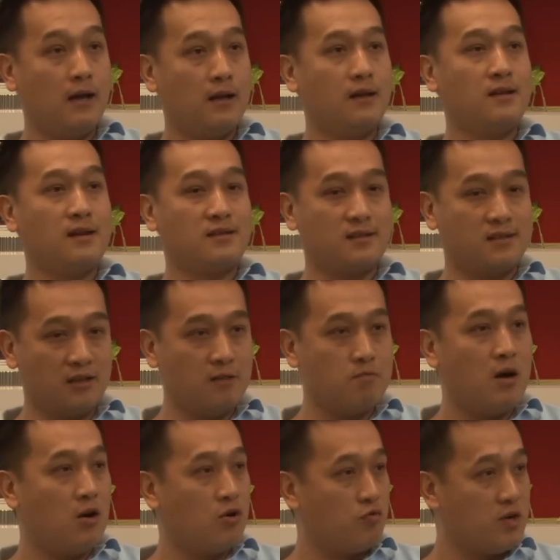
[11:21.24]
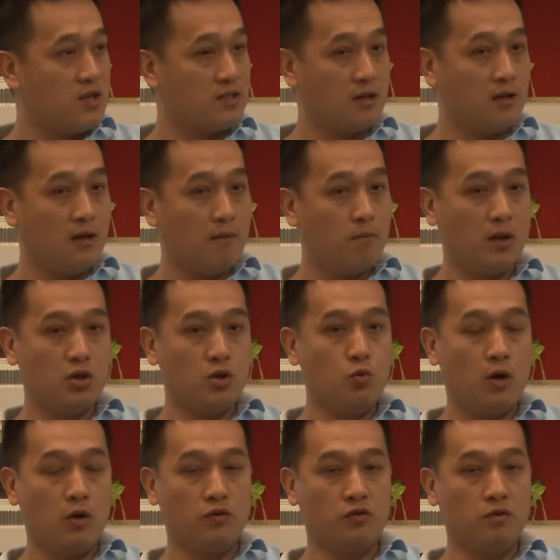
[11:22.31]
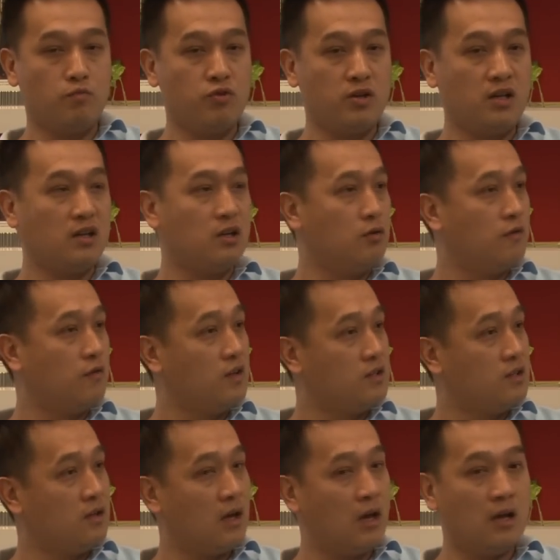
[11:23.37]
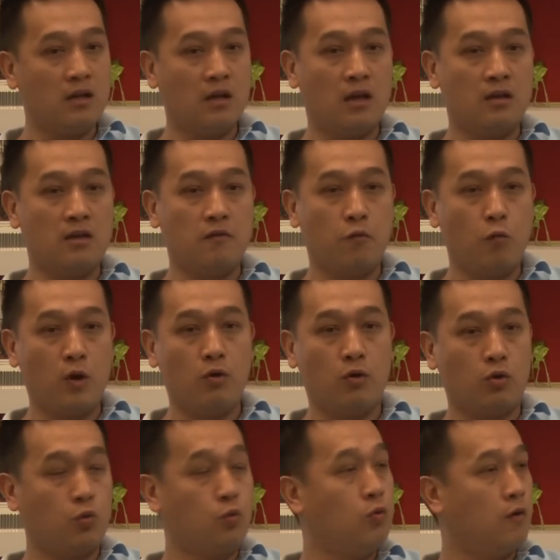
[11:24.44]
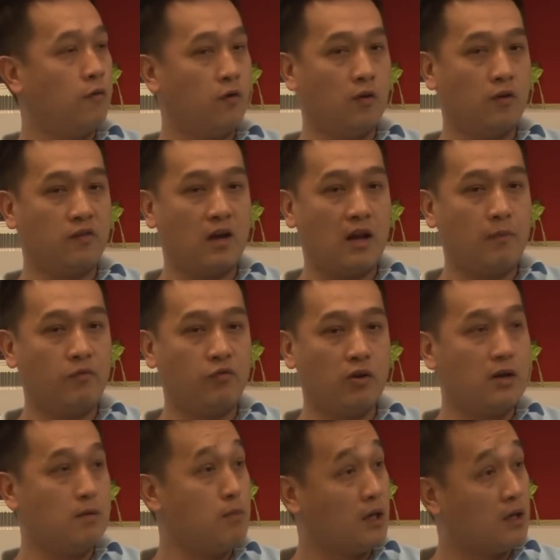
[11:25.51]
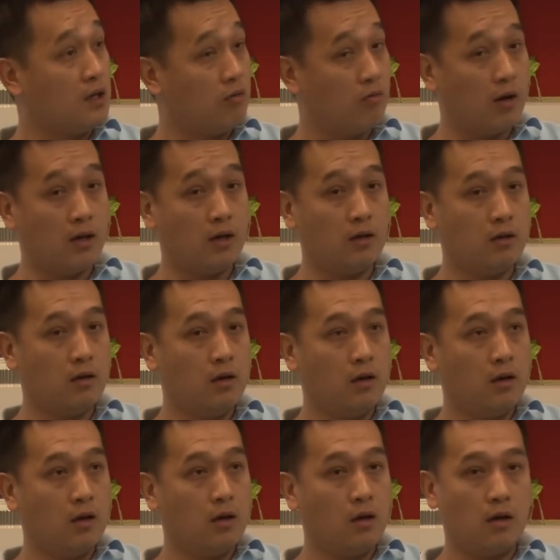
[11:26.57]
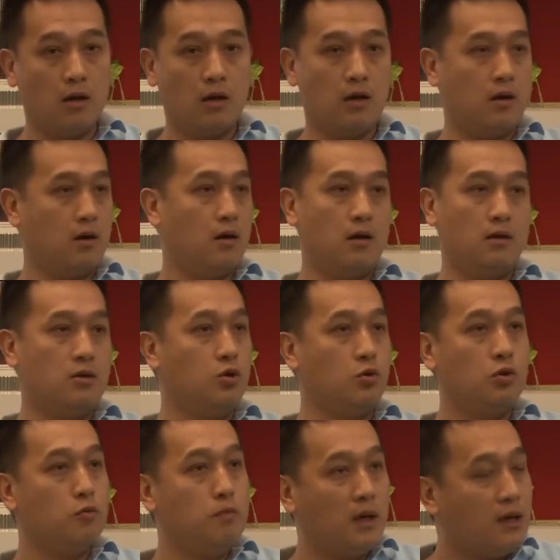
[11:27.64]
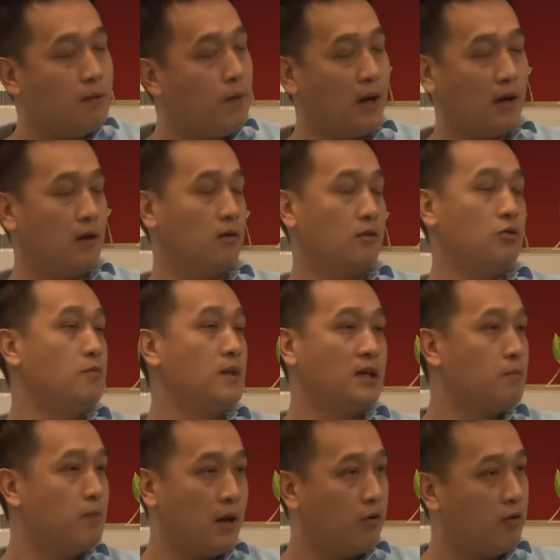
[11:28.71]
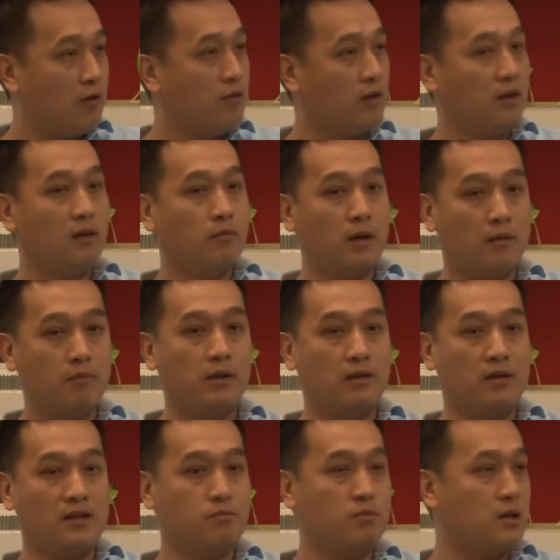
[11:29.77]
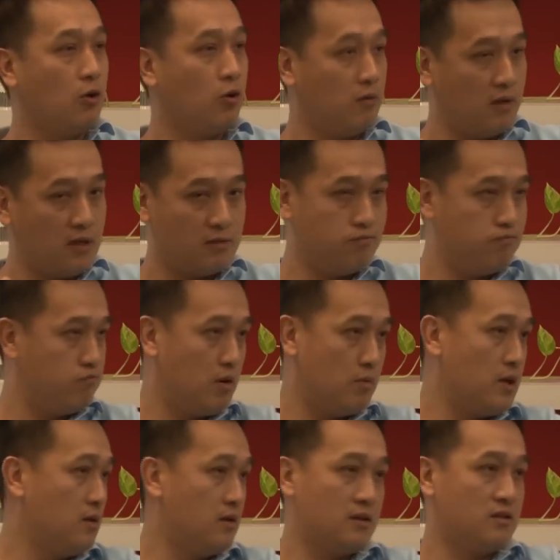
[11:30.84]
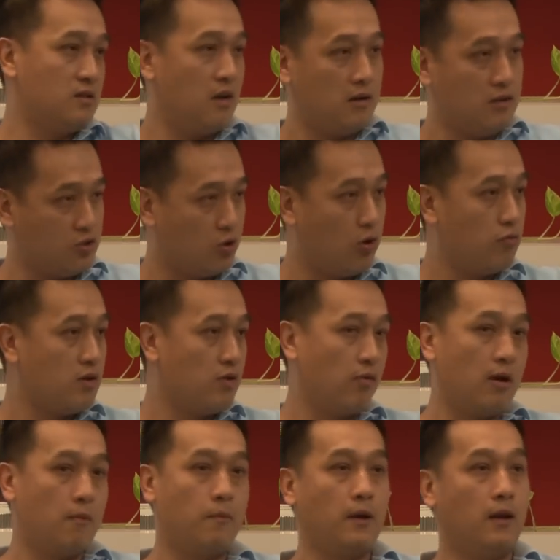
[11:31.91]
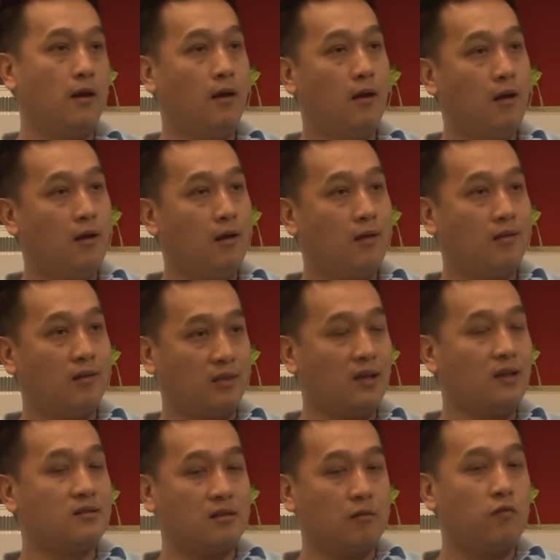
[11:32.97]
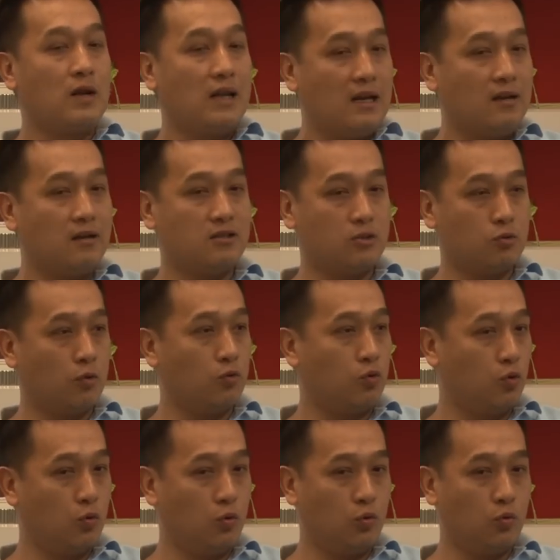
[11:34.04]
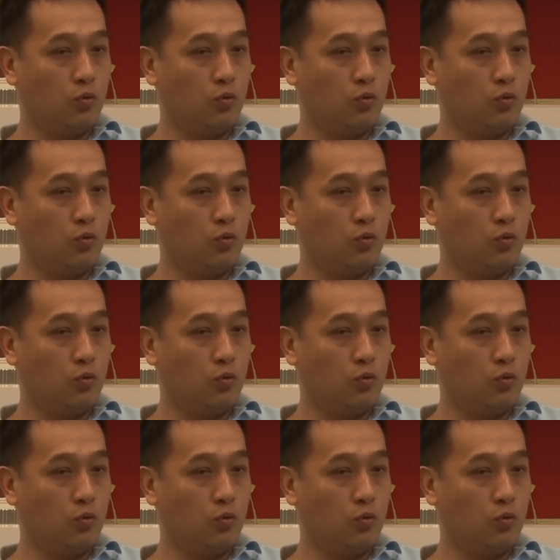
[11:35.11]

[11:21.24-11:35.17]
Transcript: There's a certain amount of risk, but you are also breeding innovation, and if 1 or 2 of your startups really make it, right, you make it back. You make it back on everything, but that's beyond. That's another story, right? But the thing is the willingness to